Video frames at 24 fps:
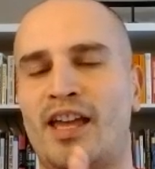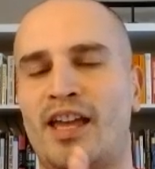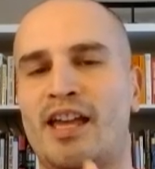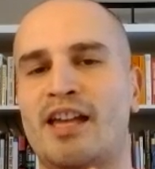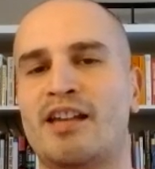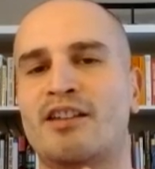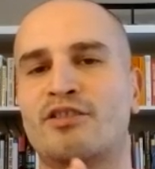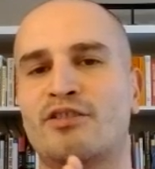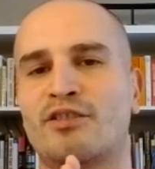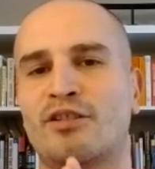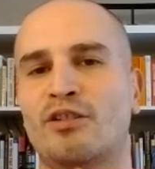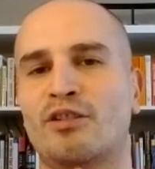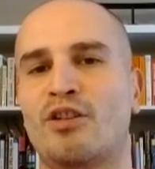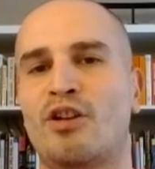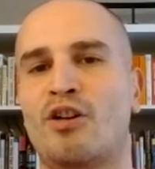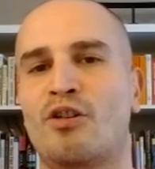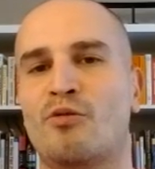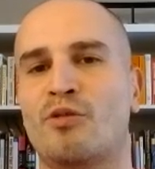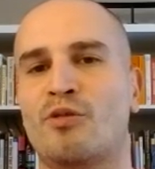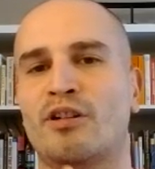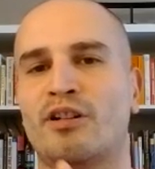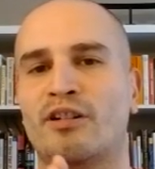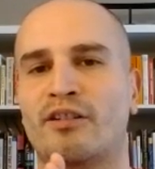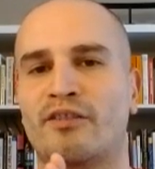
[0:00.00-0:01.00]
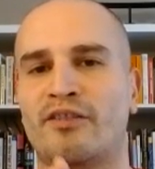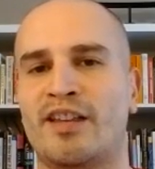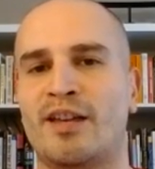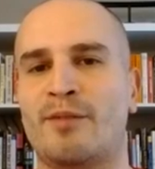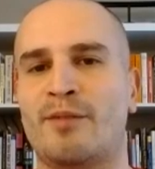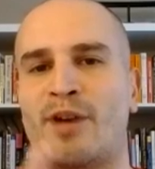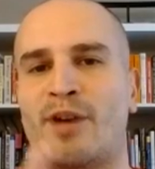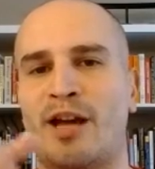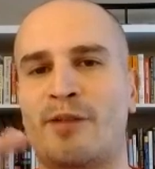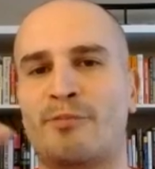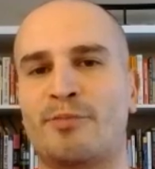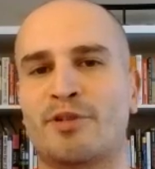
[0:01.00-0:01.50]
is lower
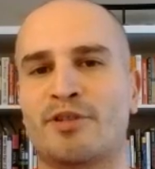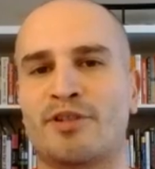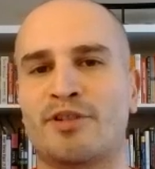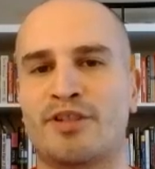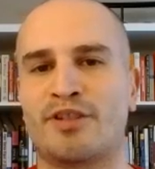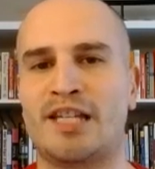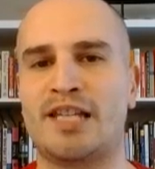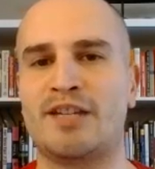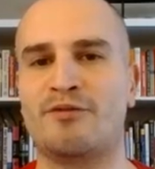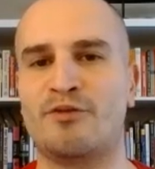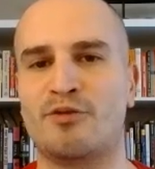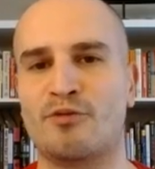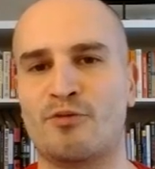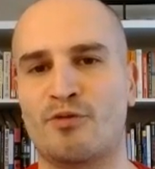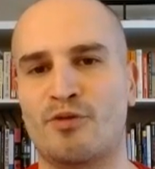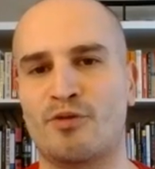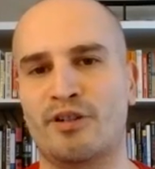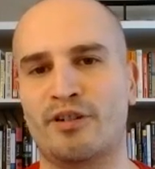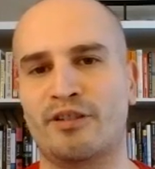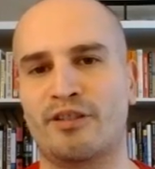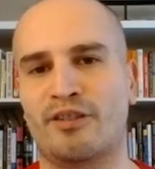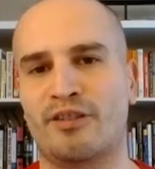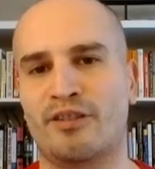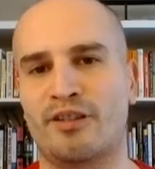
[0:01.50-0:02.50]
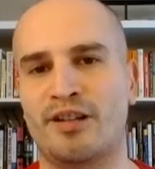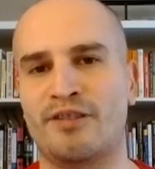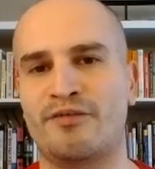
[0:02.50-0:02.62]
than my perceived worth